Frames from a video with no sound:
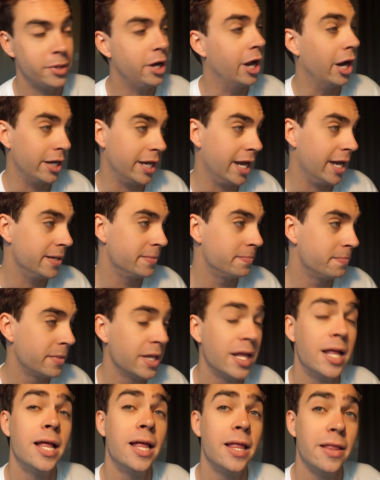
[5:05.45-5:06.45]
Okay,
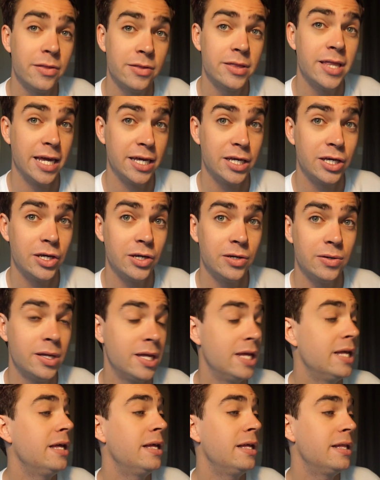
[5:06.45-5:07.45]
thank you,
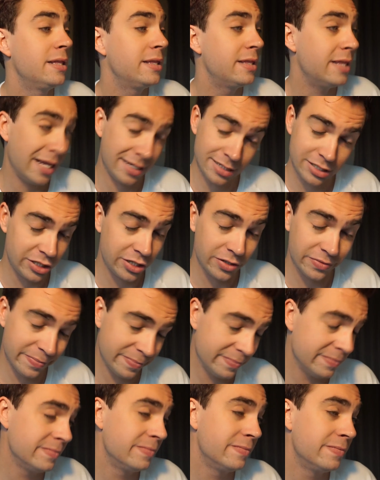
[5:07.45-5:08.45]
thank
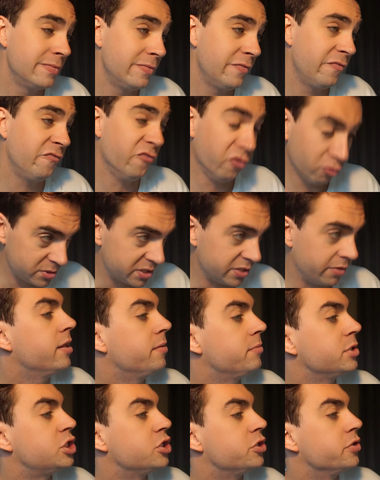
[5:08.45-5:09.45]
you.
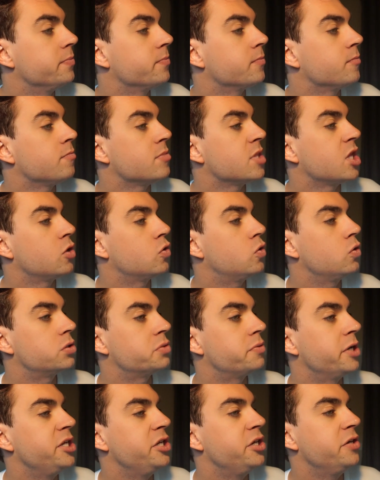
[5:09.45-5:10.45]
Number two, cook
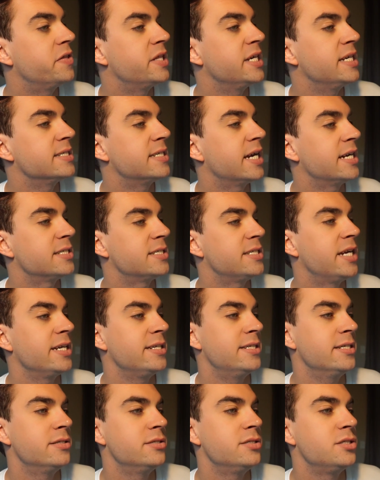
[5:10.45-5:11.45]
20 new things,
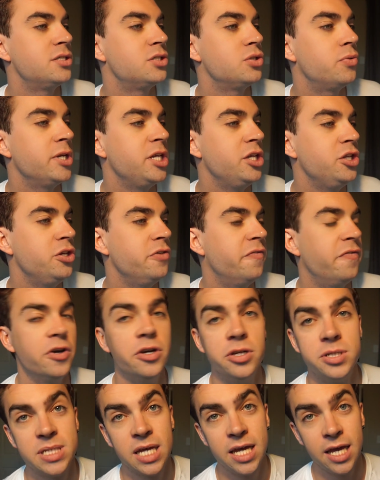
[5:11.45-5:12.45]
hashtag Dylan's 20 new
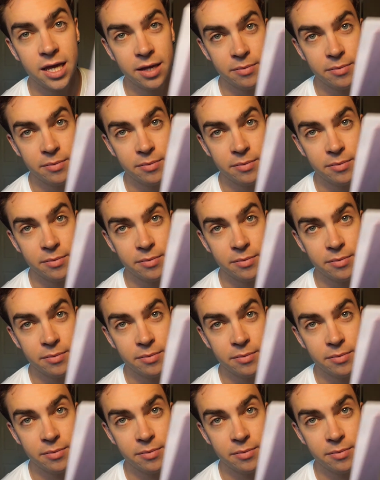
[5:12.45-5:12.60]
foods.